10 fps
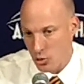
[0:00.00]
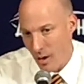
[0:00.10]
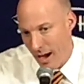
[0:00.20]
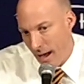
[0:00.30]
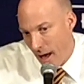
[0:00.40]
So
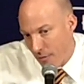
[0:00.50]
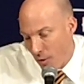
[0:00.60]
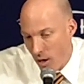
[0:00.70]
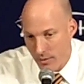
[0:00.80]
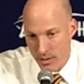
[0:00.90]
I
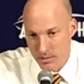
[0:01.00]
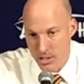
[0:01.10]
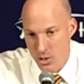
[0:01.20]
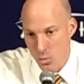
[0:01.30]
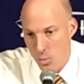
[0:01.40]
thought that
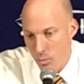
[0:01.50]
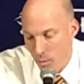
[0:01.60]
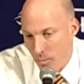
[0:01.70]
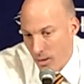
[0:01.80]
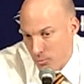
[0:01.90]

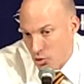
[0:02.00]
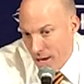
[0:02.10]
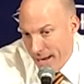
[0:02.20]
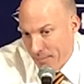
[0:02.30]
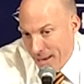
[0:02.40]
what I'm
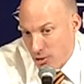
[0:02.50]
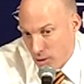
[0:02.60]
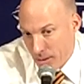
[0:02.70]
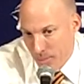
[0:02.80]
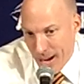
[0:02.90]
saying
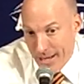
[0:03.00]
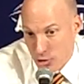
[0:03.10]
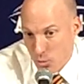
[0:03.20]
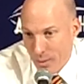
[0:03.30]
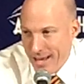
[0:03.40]
basically, Brad,
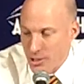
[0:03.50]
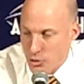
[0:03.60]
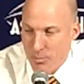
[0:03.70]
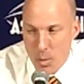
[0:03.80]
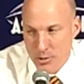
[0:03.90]
is that we got
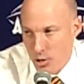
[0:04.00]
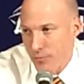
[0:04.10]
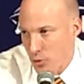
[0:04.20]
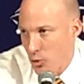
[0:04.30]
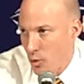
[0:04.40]
some points
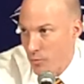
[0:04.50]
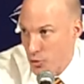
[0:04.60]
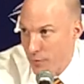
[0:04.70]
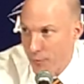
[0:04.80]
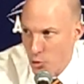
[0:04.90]
off
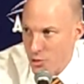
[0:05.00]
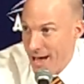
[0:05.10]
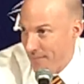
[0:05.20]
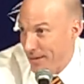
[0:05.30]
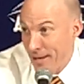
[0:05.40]
turnovers in the first
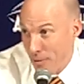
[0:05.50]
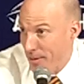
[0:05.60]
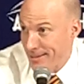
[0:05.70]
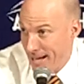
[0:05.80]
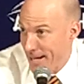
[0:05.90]
half that I
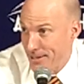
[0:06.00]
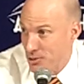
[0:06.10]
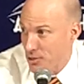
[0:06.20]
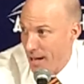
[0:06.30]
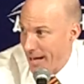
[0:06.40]
thought ignited us.